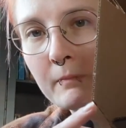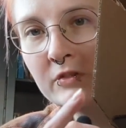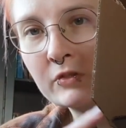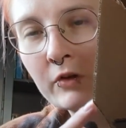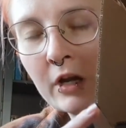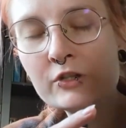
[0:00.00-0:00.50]

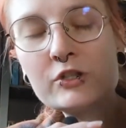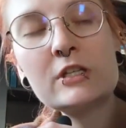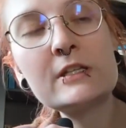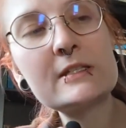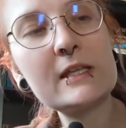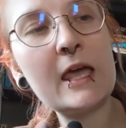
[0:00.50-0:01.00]

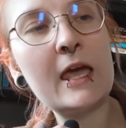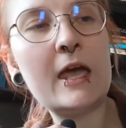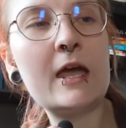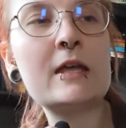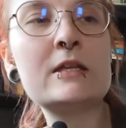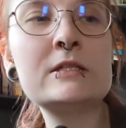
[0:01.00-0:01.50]
scrunchies
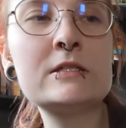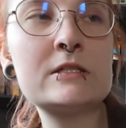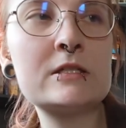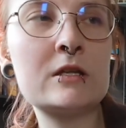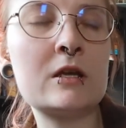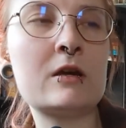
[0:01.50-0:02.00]
and
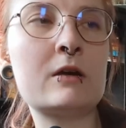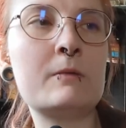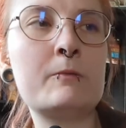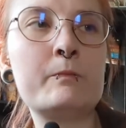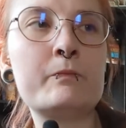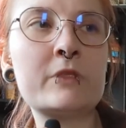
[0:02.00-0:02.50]

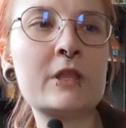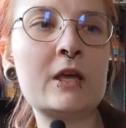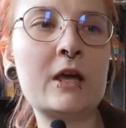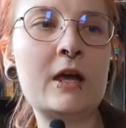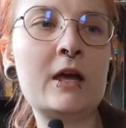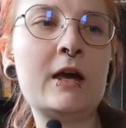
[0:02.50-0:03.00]

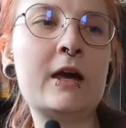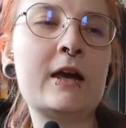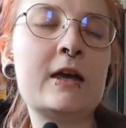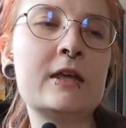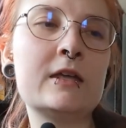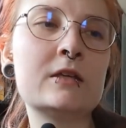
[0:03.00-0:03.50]

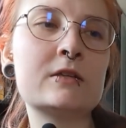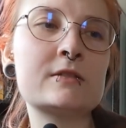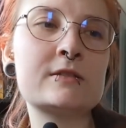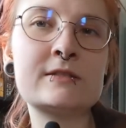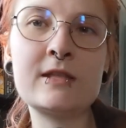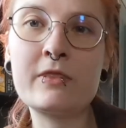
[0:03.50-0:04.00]
I
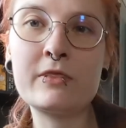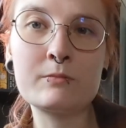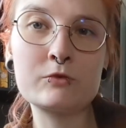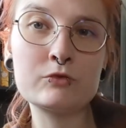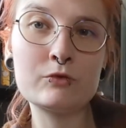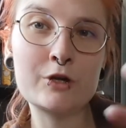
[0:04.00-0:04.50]
sent
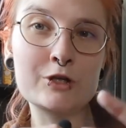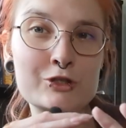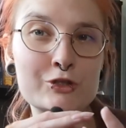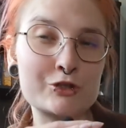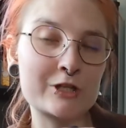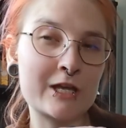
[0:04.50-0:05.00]
them to her
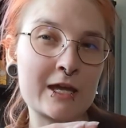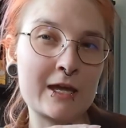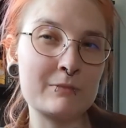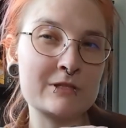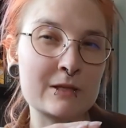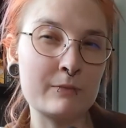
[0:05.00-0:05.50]
so she can
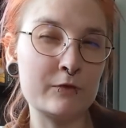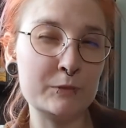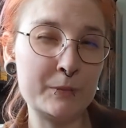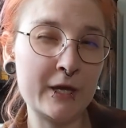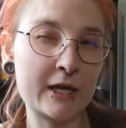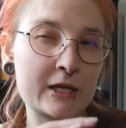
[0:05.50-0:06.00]
get me some
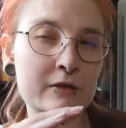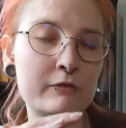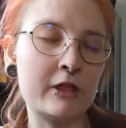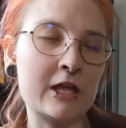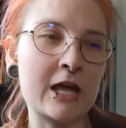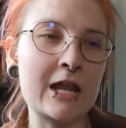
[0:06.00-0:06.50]
feedback if
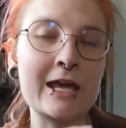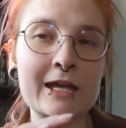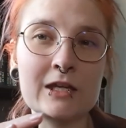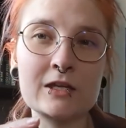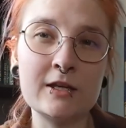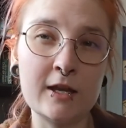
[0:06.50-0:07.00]
they are
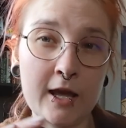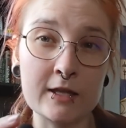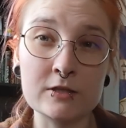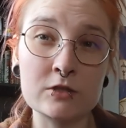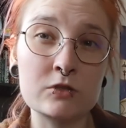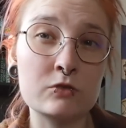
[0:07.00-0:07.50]
like
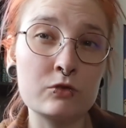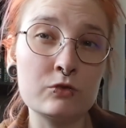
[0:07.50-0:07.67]
nice to